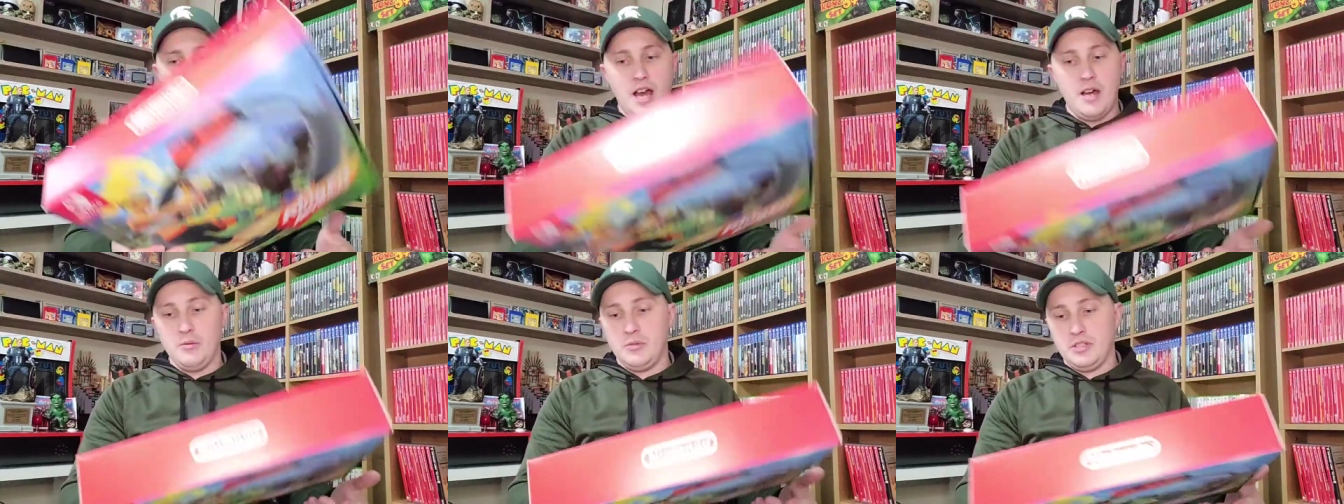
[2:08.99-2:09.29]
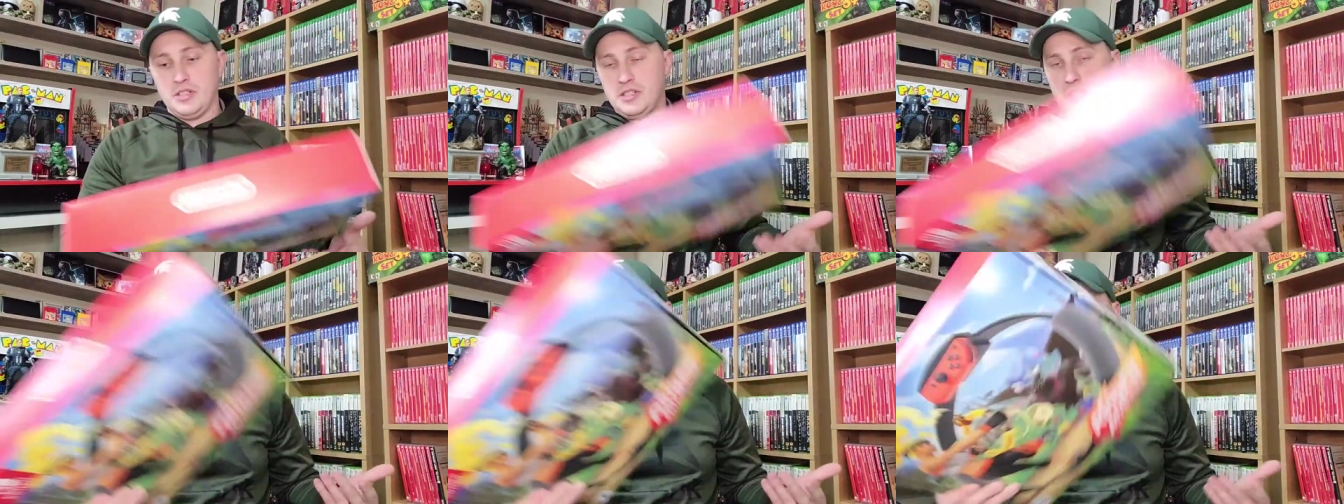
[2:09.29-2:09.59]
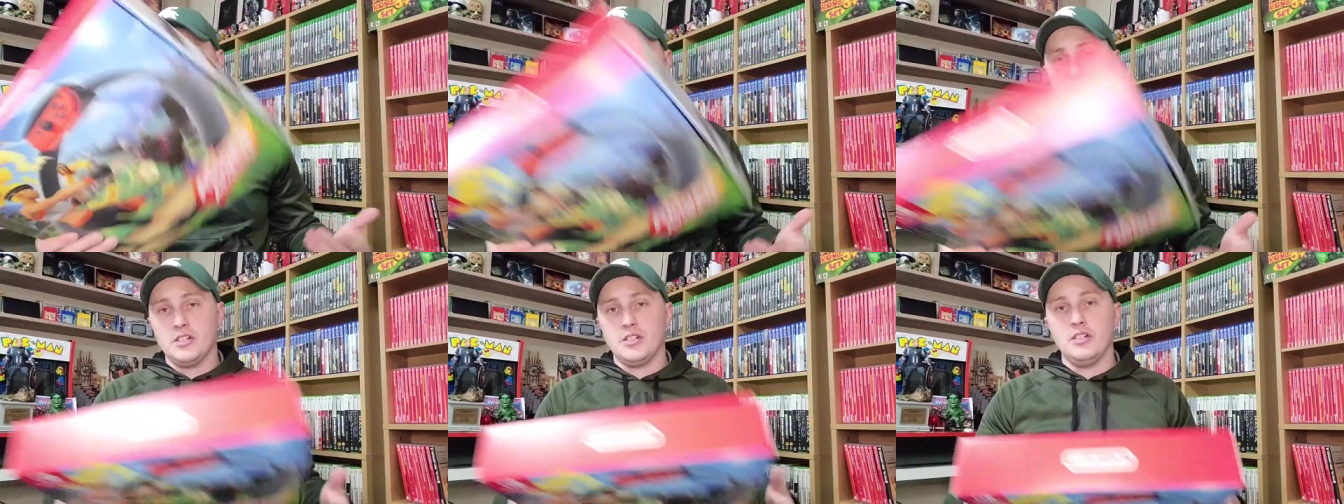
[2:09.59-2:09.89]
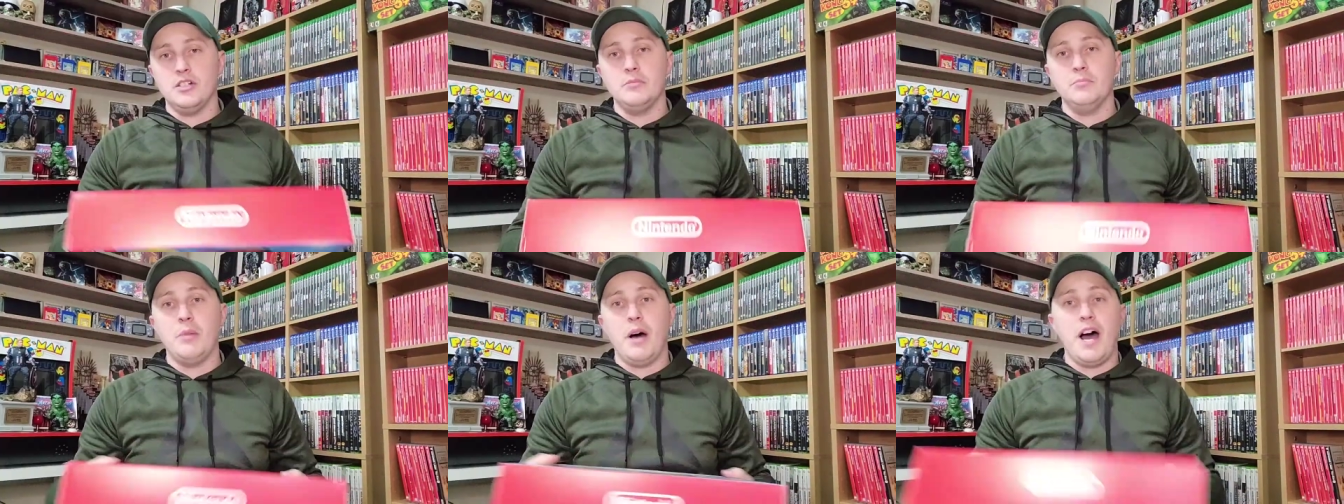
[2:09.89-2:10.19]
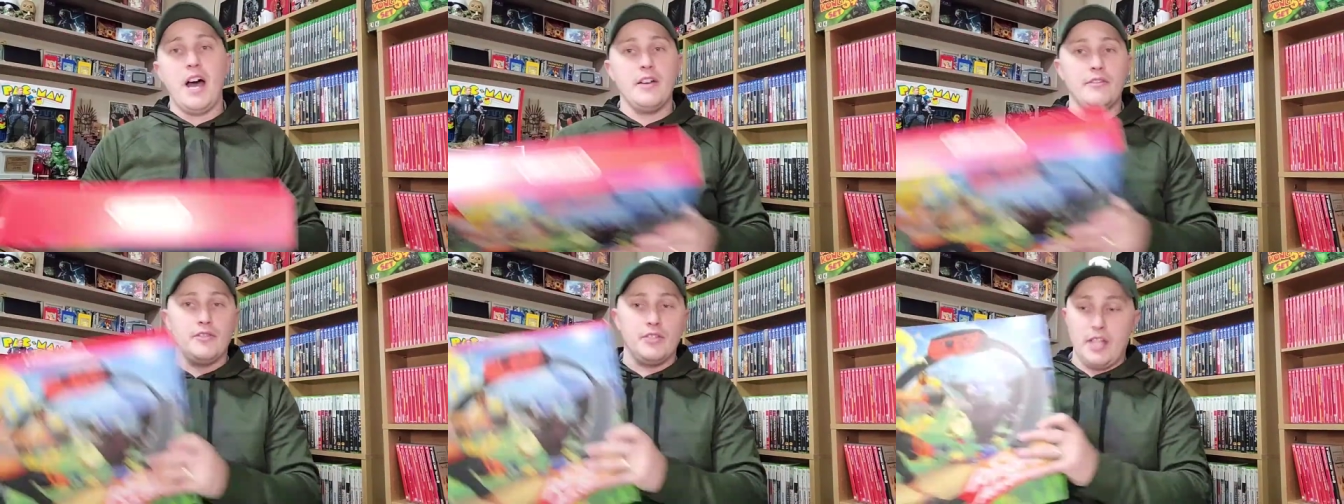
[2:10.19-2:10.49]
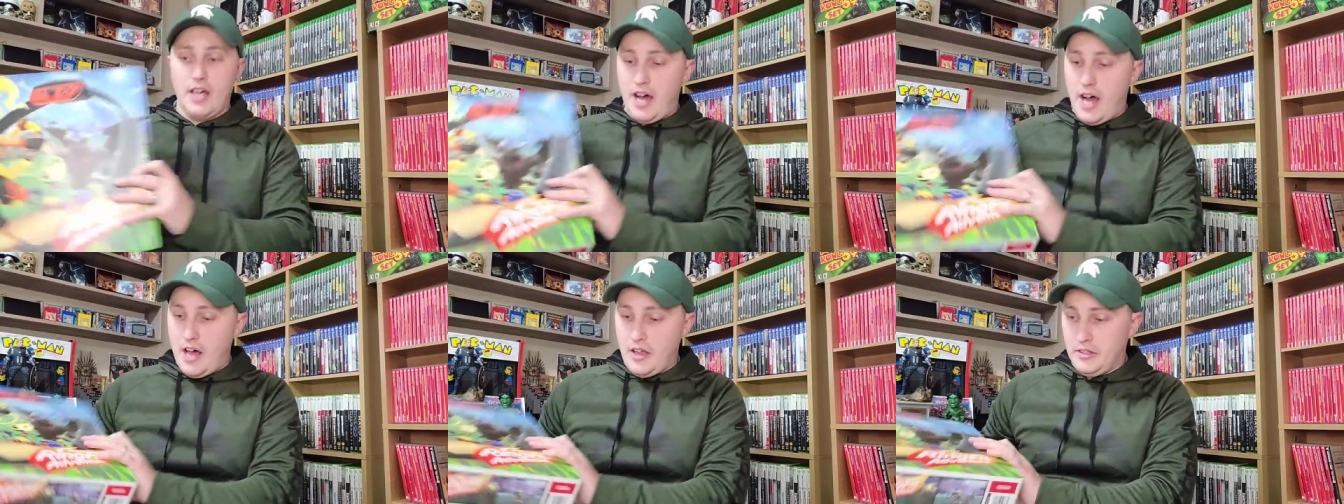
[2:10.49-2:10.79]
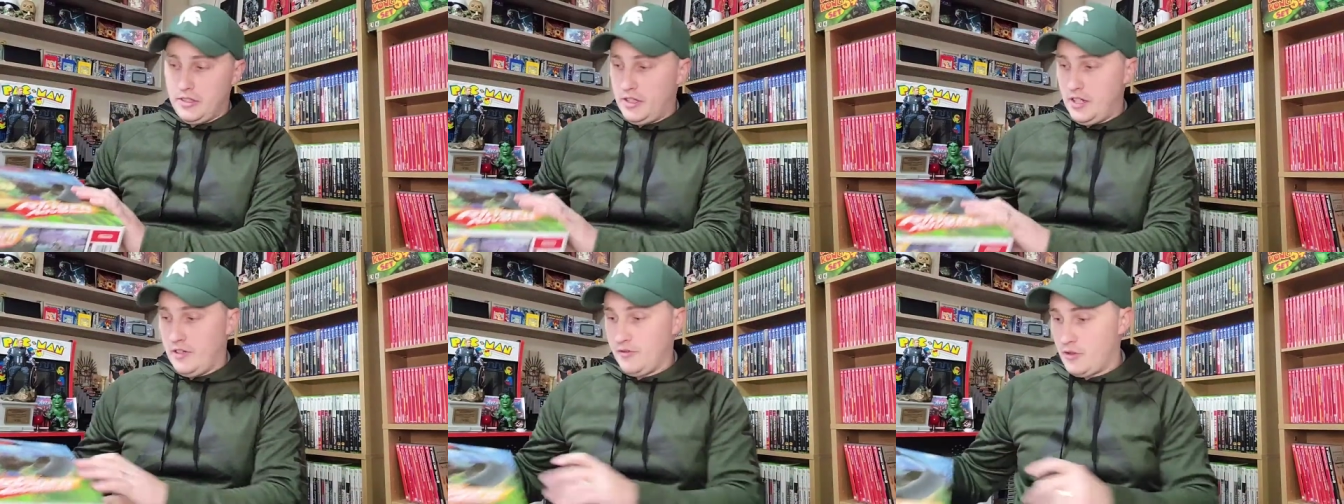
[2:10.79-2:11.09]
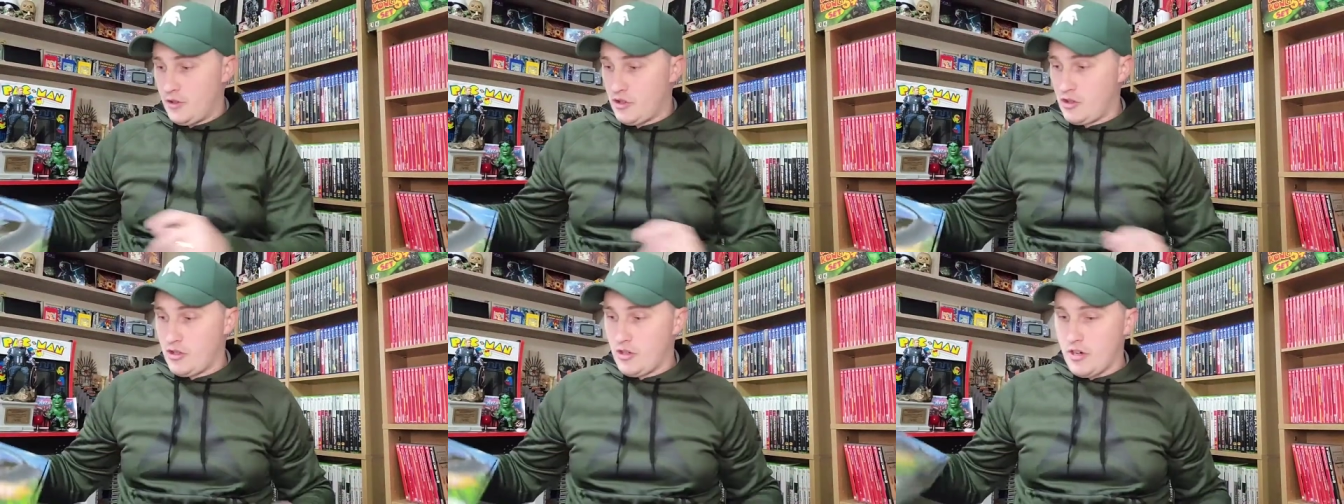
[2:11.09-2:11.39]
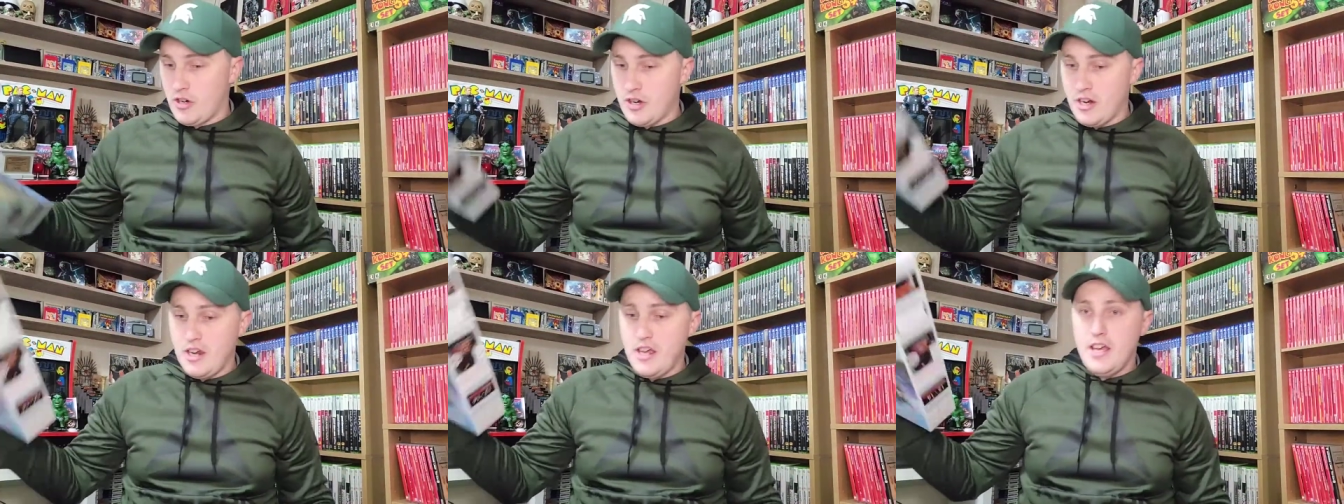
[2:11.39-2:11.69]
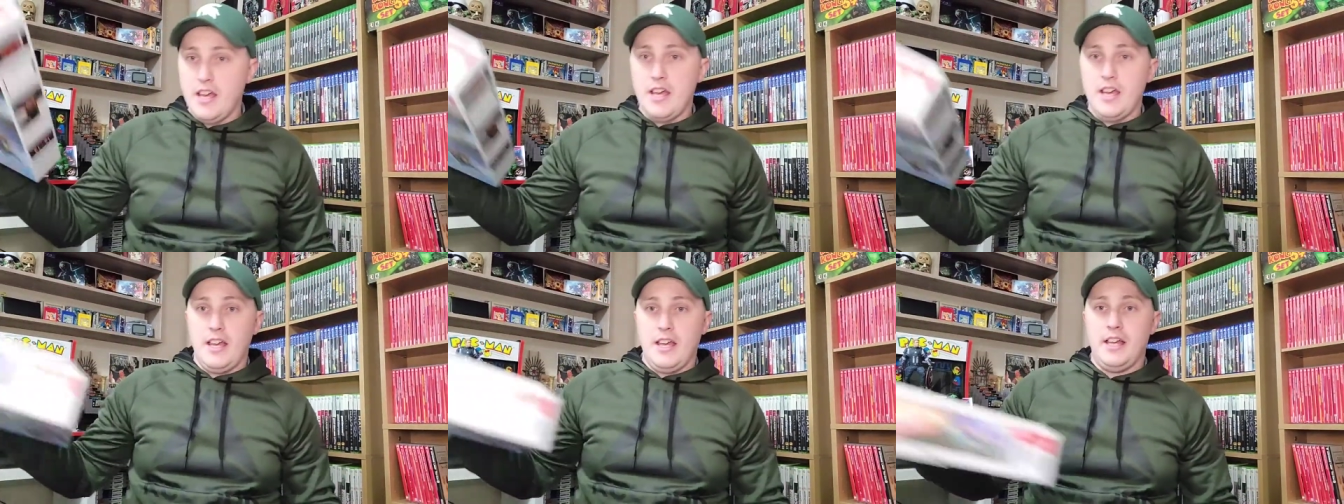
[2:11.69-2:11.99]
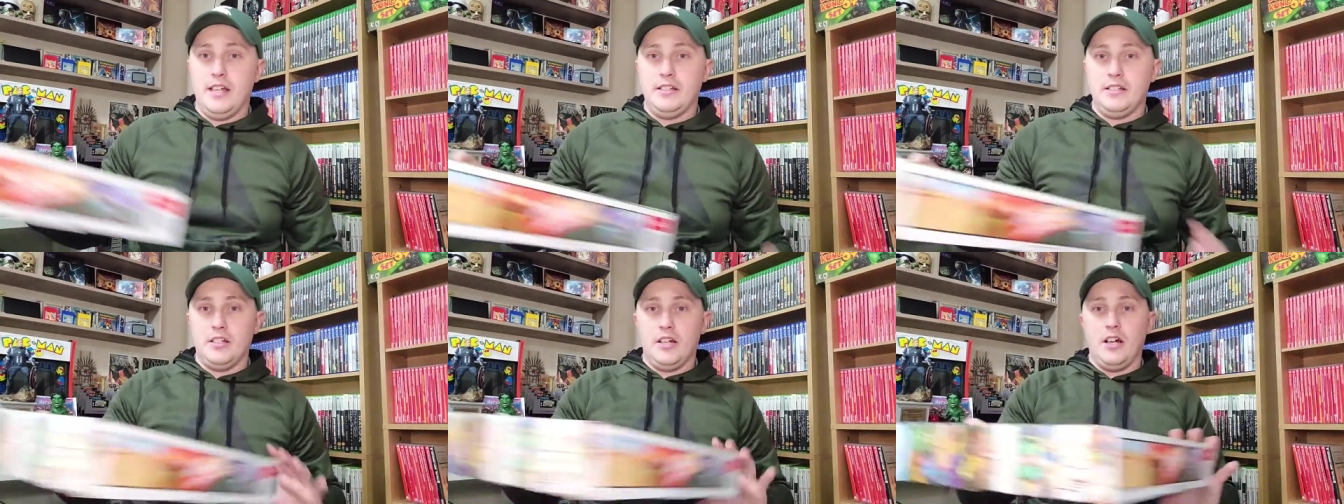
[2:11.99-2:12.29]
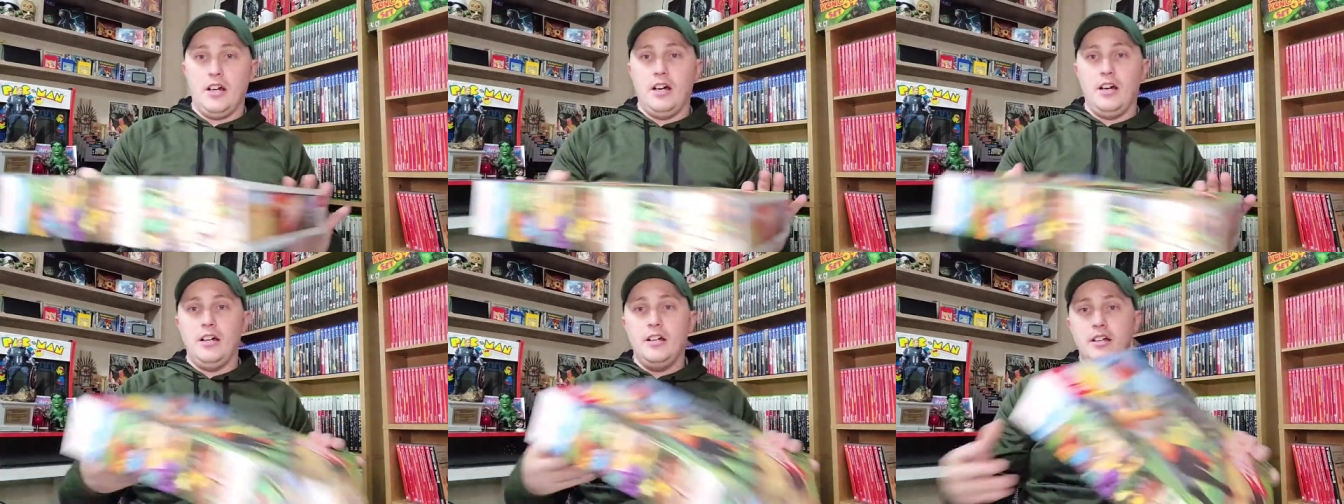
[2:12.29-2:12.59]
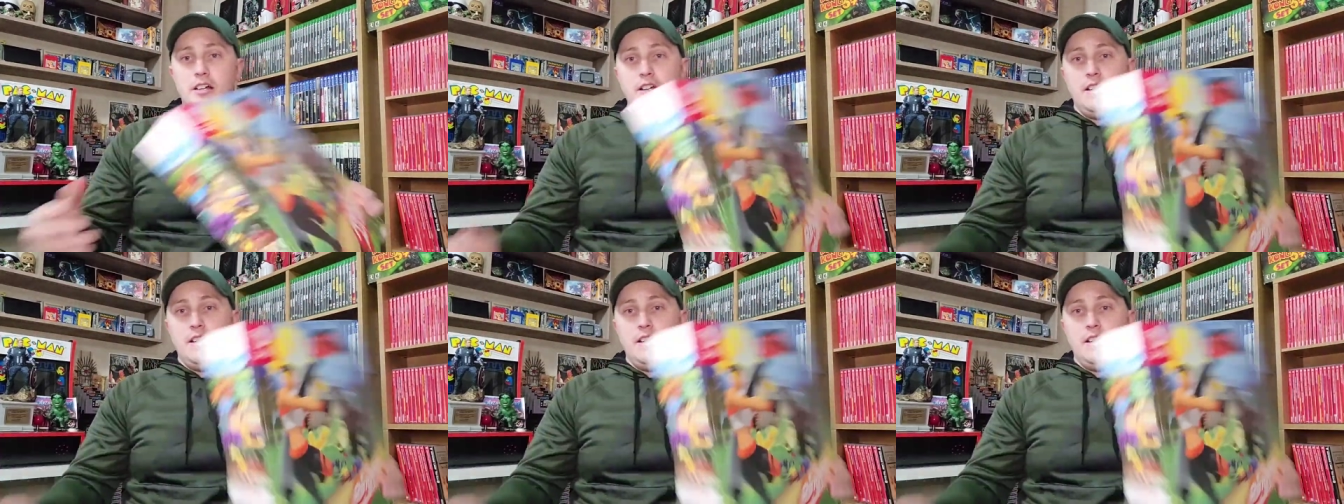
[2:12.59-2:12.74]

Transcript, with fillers: I would say this is a good buy for the holiday for sure. And uh,